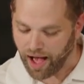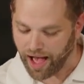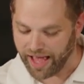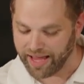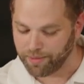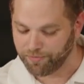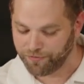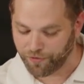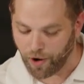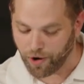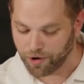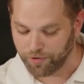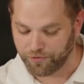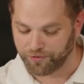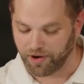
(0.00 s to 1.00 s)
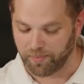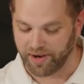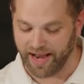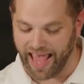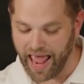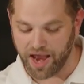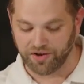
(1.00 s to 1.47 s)
I am far from
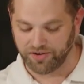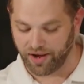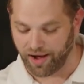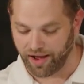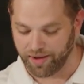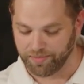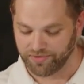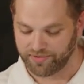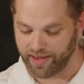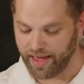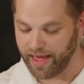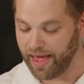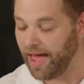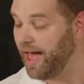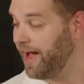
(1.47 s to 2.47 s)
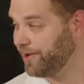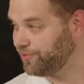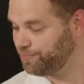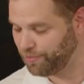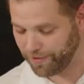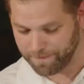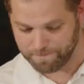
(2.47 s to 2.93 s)
an end times
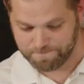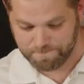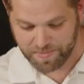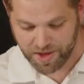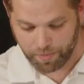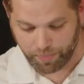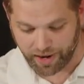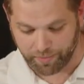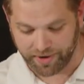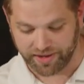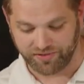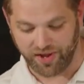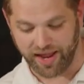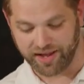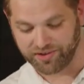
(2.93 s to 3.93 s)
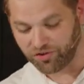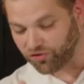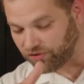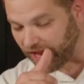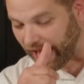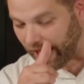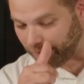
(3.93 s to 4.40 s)
expert, but I'm going to take a
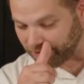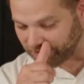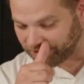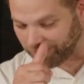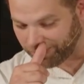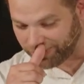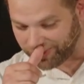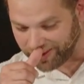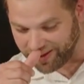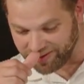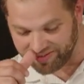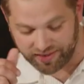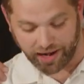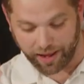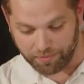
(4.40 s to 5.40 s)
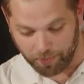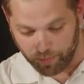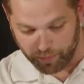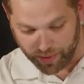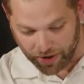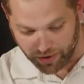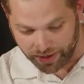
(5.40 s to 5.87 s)
stab at some things that I
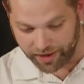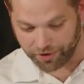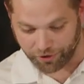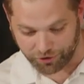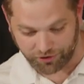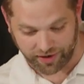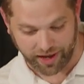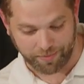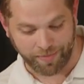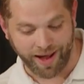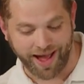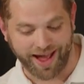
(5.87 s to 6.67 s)
barely understand